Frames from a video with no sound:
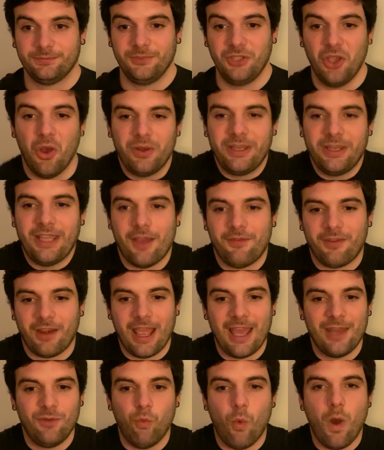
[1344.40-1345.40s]
He only ever
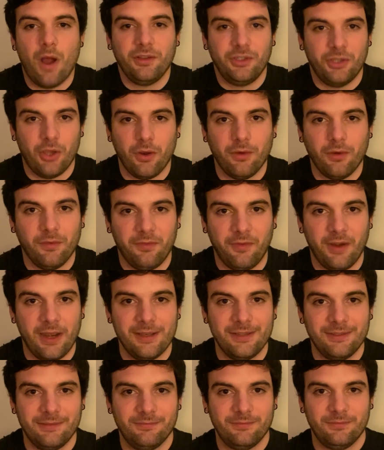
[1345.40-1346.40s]
had one
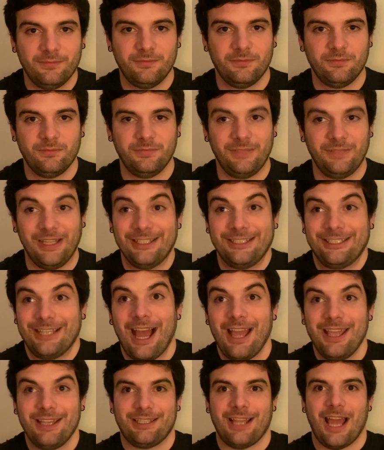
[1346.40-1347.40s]
girlfriend the
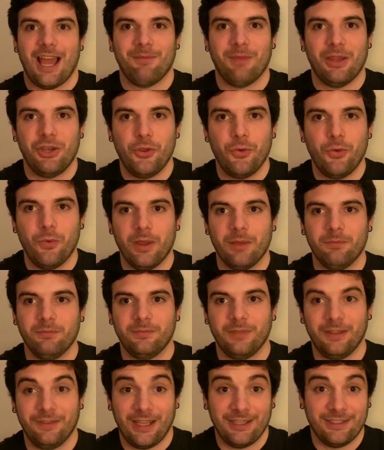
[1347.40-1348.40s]
entire time I knew him,
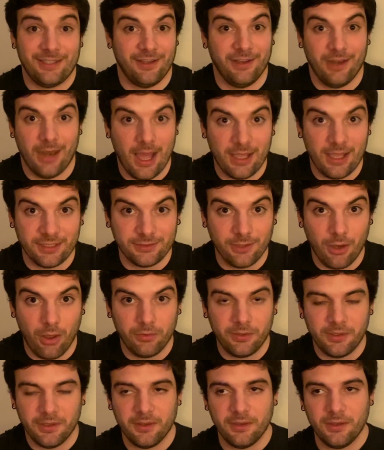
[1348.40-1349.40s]
and that didn't last
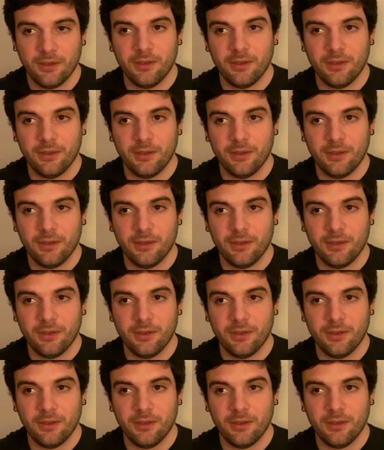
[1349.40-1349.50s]
long.